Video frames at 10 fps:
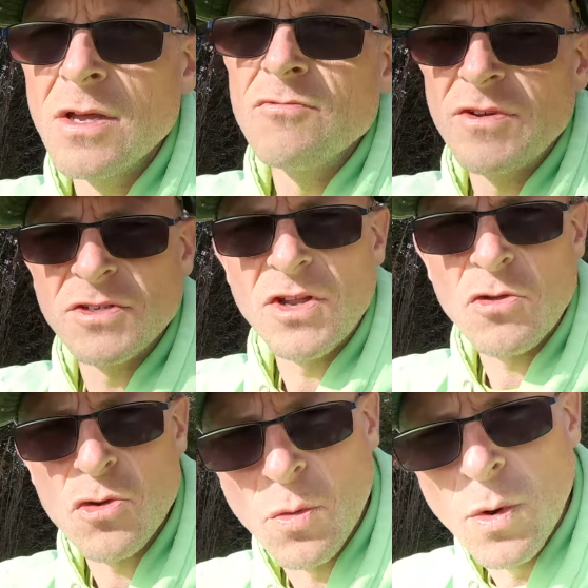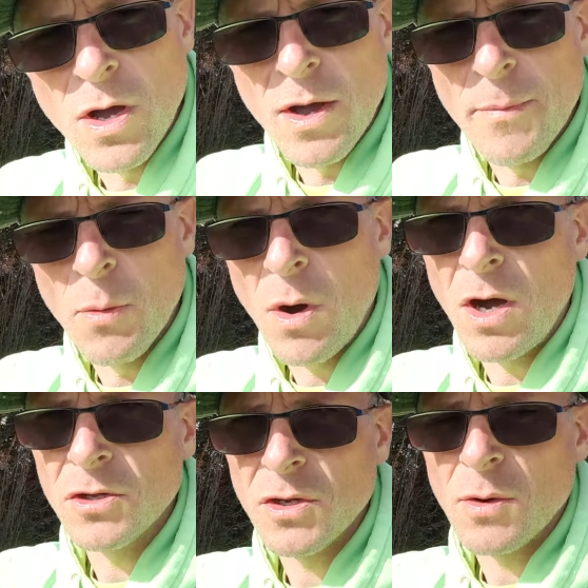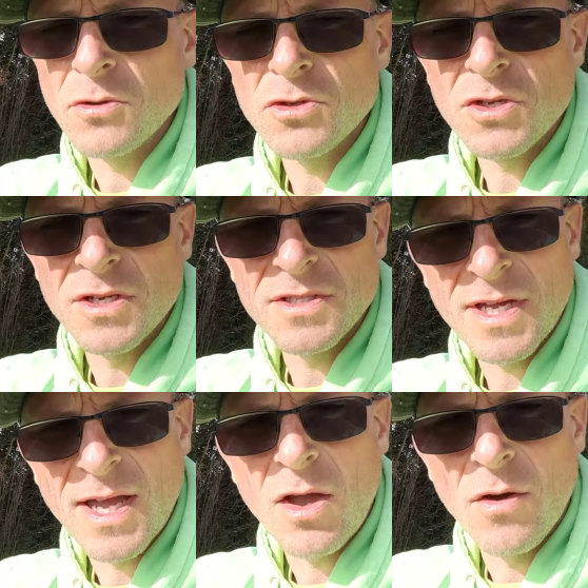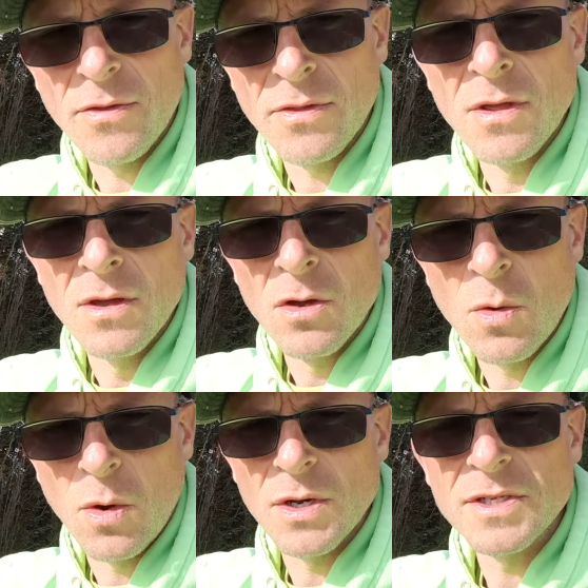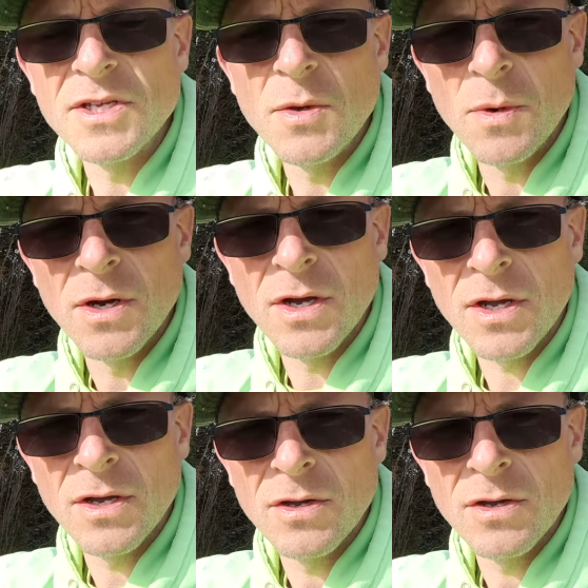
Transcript: residential work, but what I'll do, I'm just going to take on quality work.